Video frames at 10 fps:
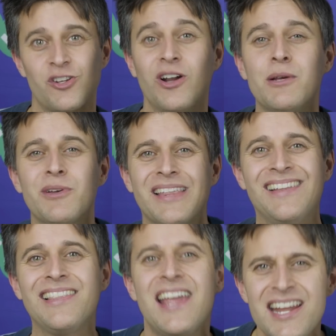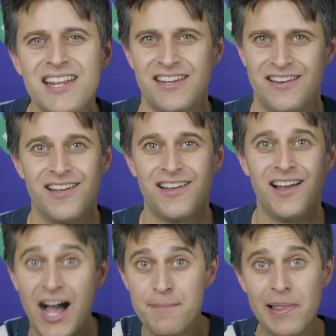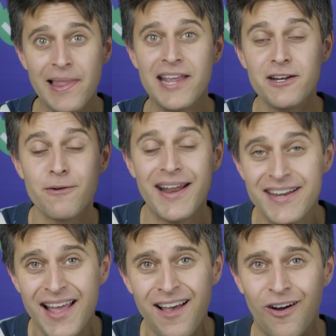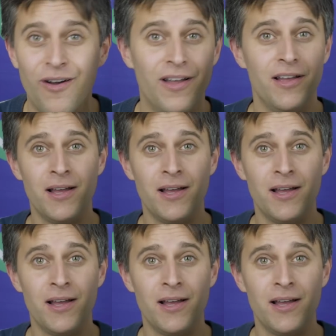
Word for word: starting with elated. I'm elated right now.